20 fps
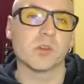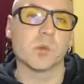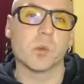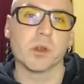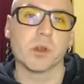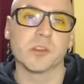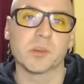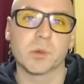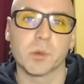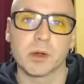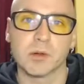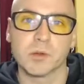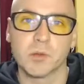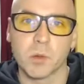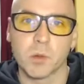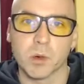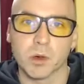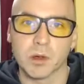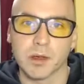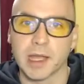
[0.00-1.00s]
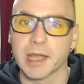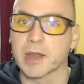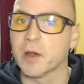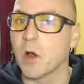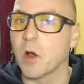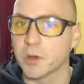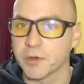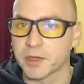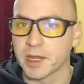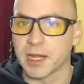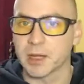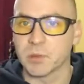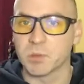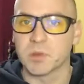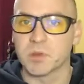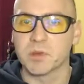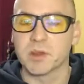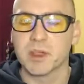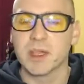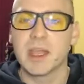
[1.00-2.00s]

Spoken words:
1 square forward at all times.